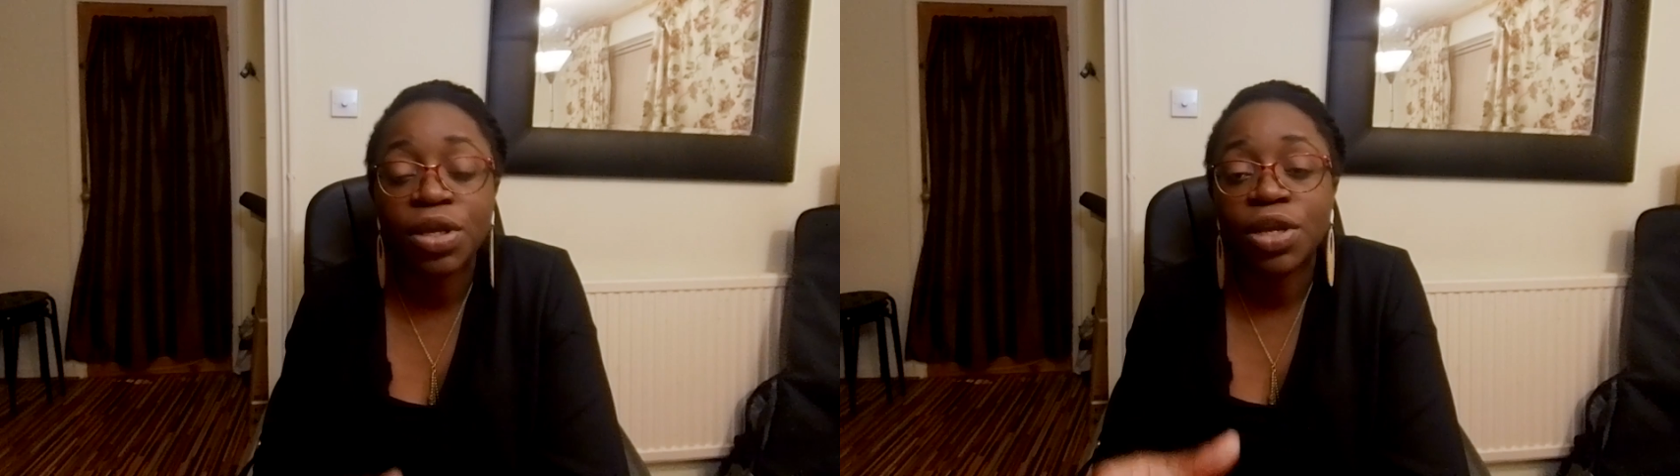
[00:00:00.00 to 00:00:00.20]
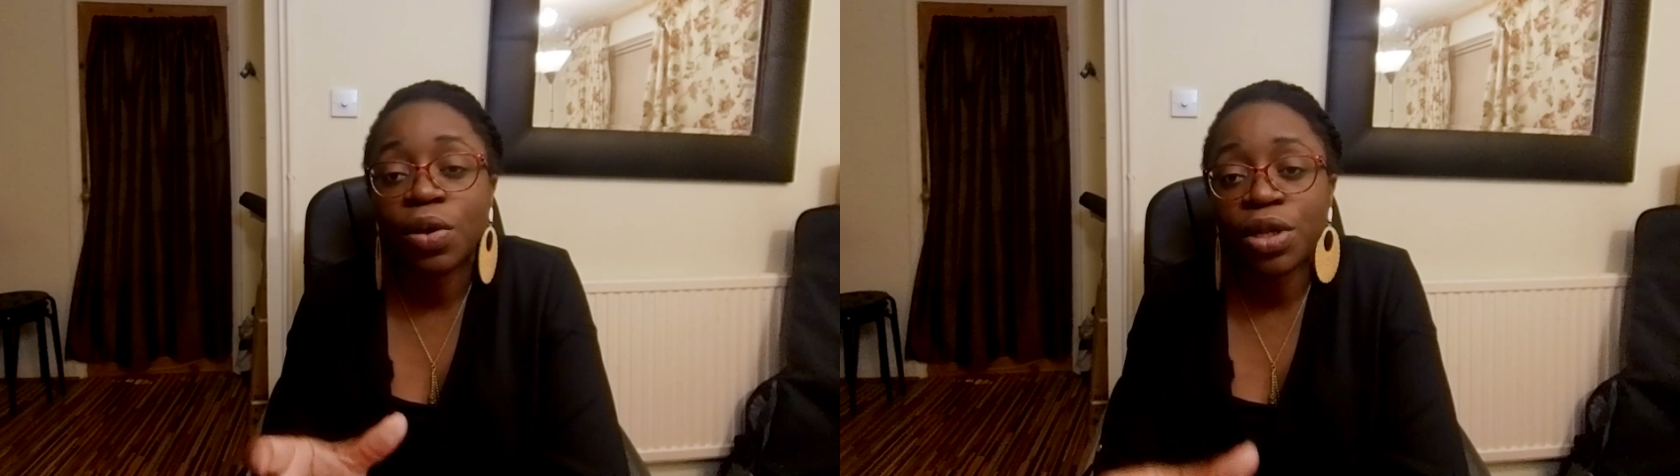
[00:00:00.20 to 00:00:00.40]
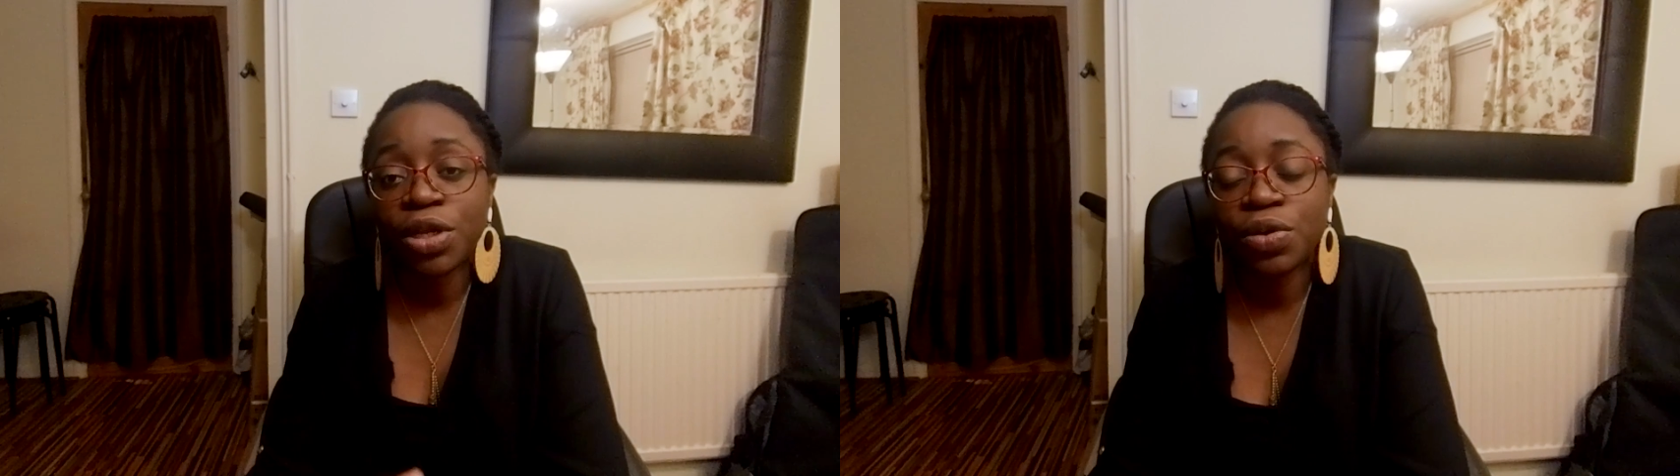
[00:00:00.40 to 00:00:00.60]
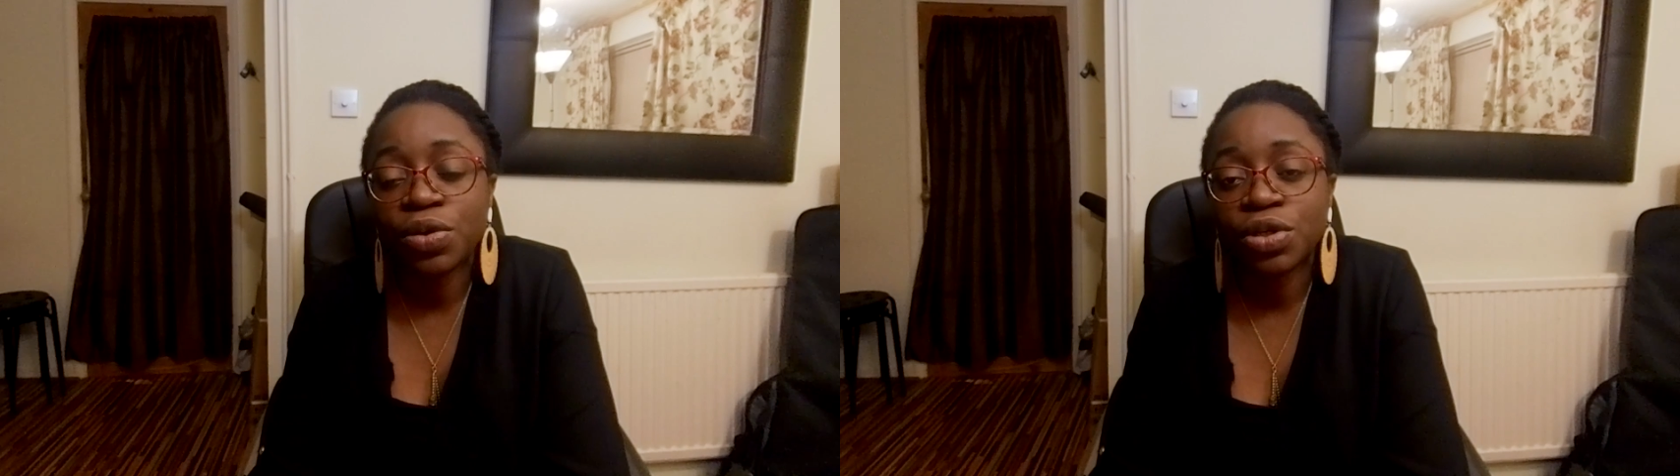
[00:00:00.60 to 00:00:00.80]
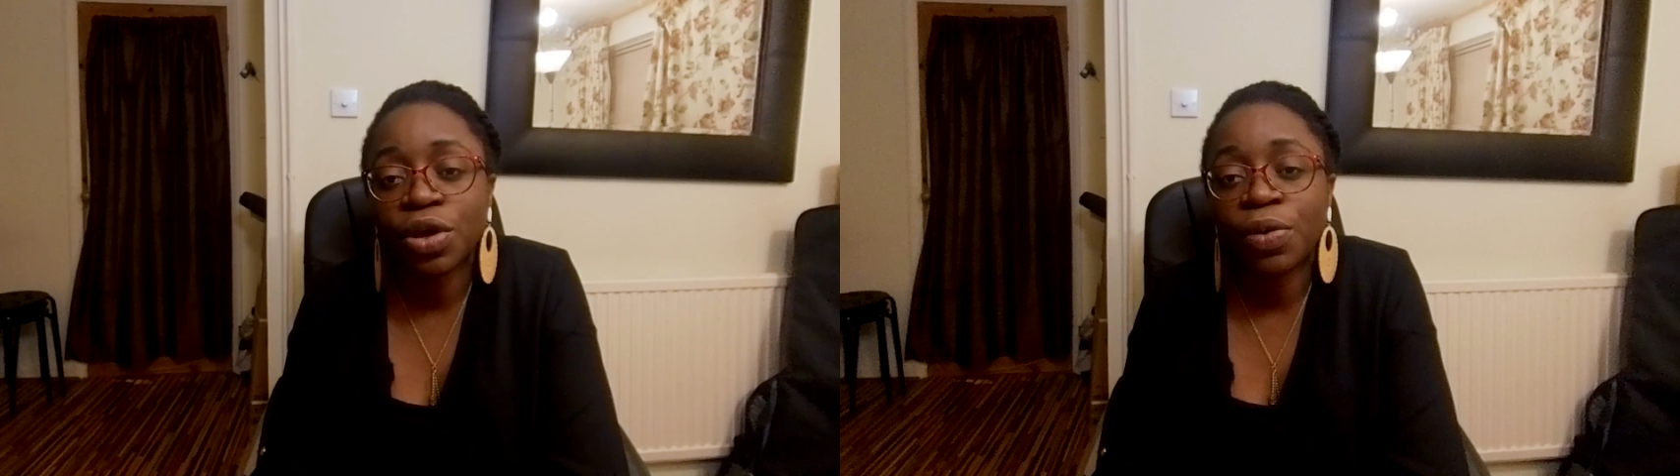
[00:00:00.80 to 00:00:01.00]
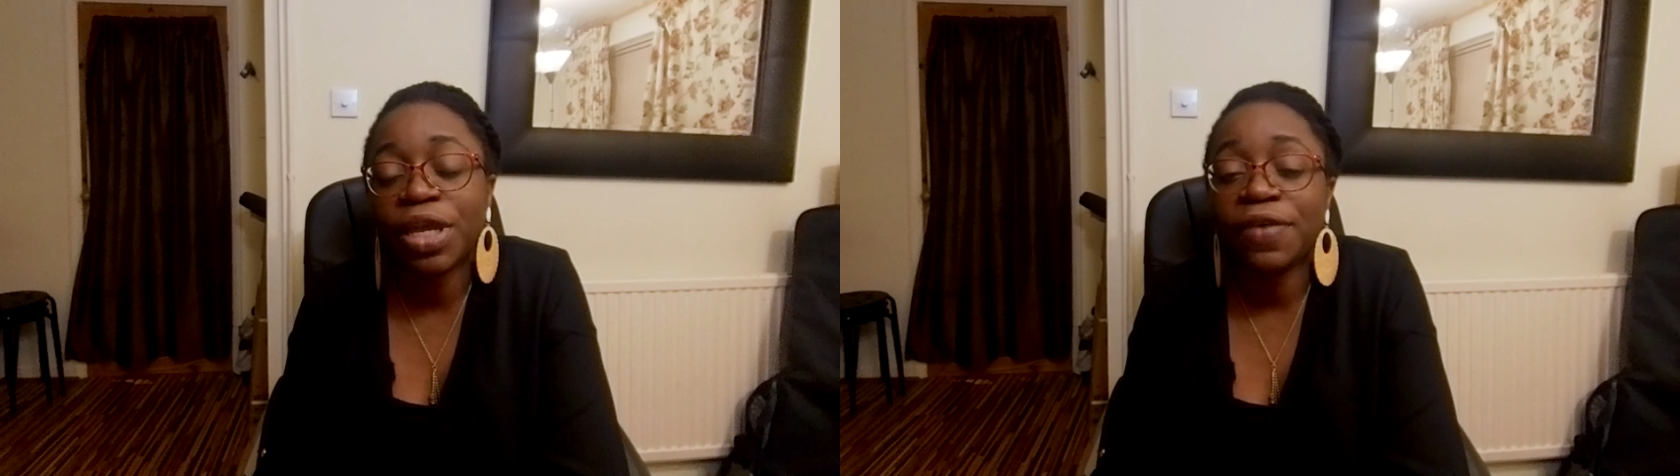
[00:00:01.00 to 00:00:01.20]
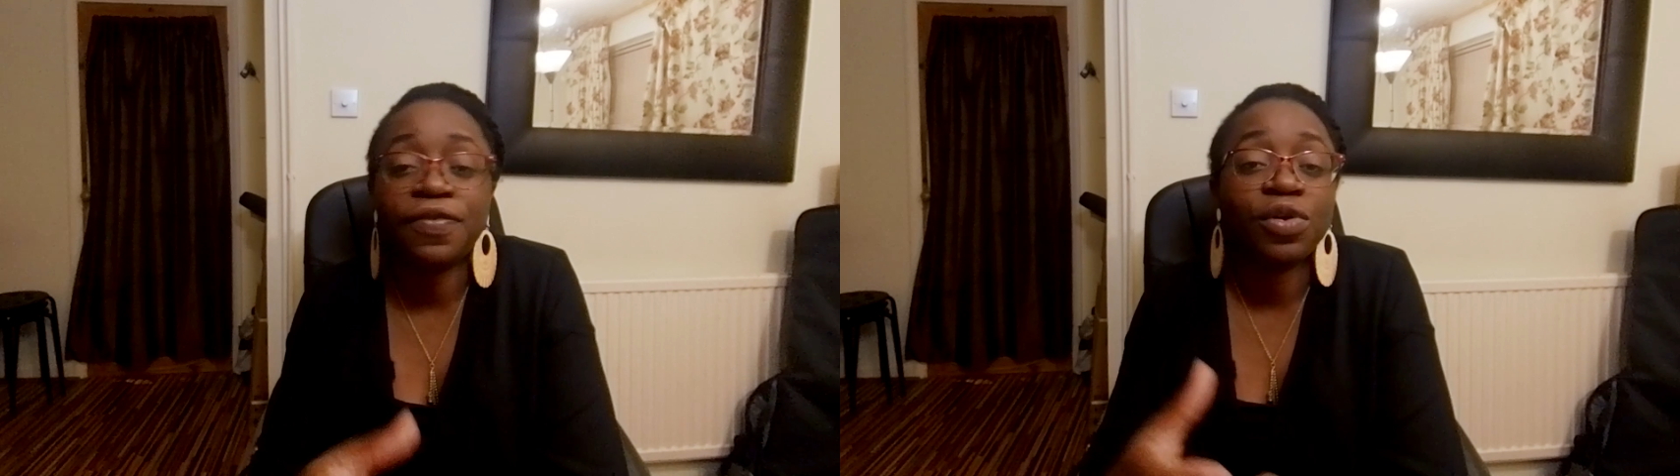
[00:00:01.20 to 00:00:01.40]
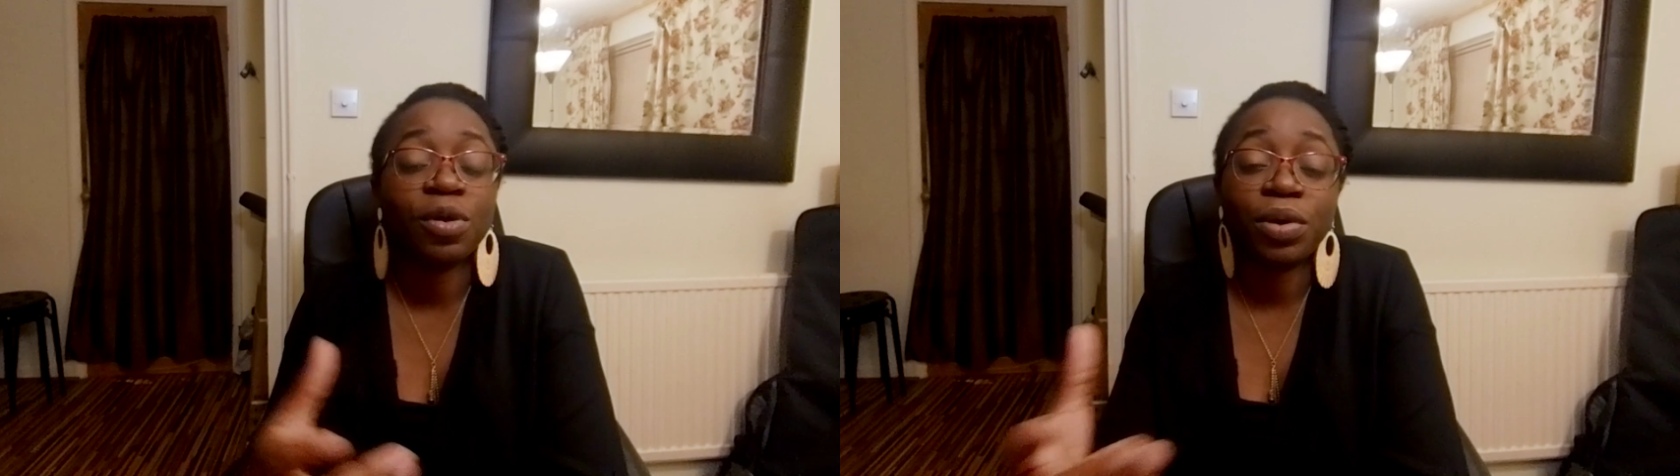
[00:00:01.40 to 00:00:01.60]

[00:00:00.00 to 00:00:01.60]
you can only do so if your